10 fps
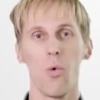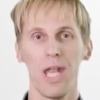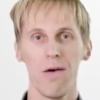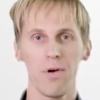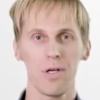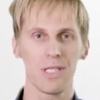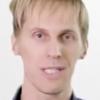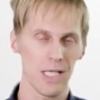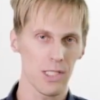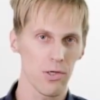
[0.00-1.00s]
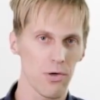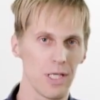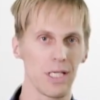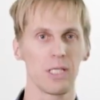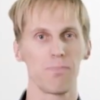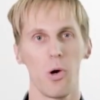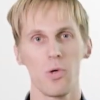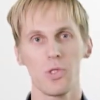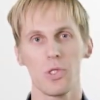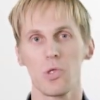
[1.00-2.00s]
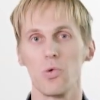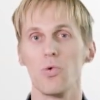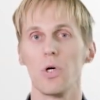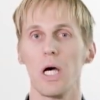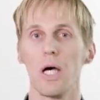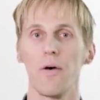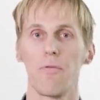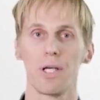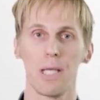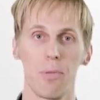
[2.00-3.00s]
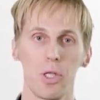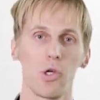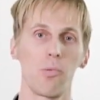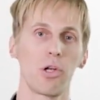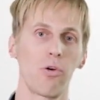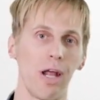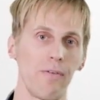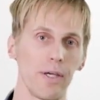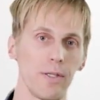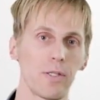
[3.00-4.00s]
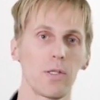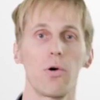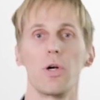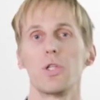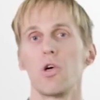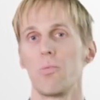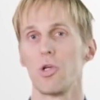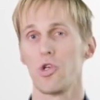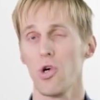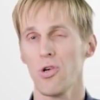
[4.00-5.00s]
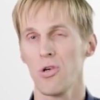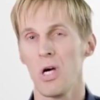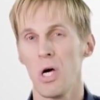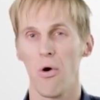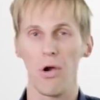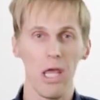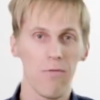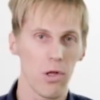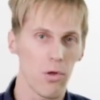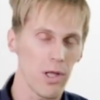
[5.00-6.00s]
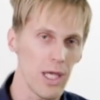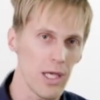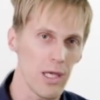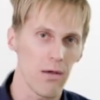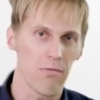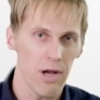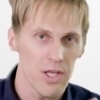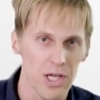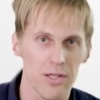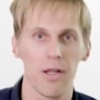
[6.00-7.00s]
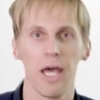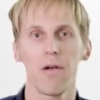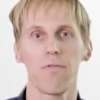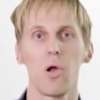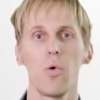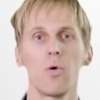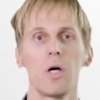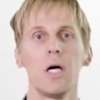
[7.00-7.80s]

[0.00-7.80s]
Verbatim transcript: Whenever the sensor is exposed to, for example, a thermal gradient or a thermal shock, or even only a very gentle airflow,